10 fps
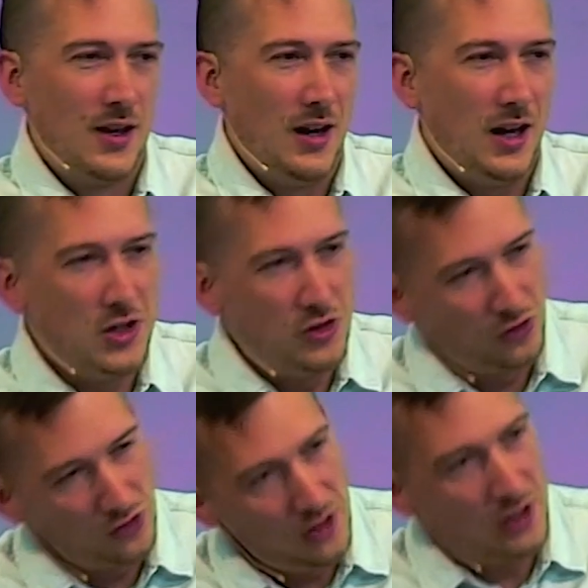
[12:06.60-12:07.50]
And you
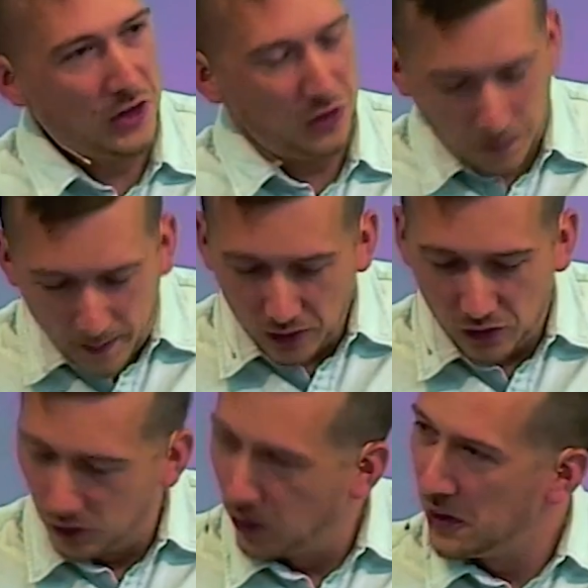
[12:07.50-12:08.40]
shouldn't expect
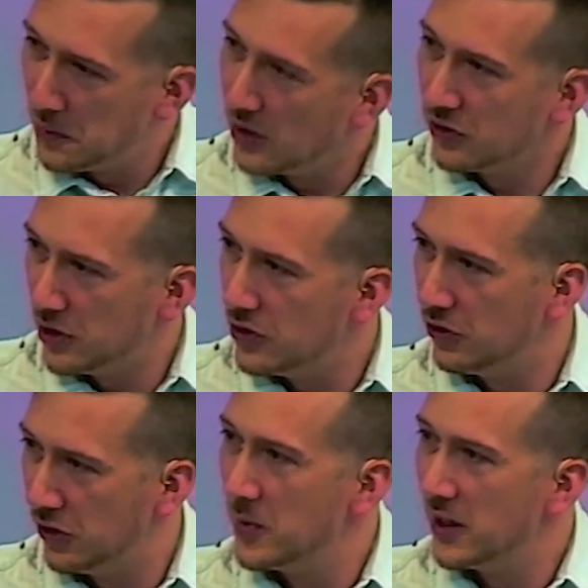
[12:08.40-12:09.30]
joy whilst
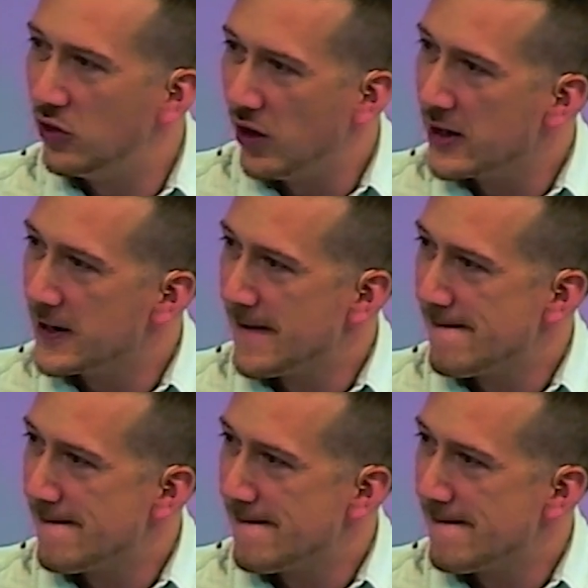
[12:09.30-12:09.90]
consuming junk.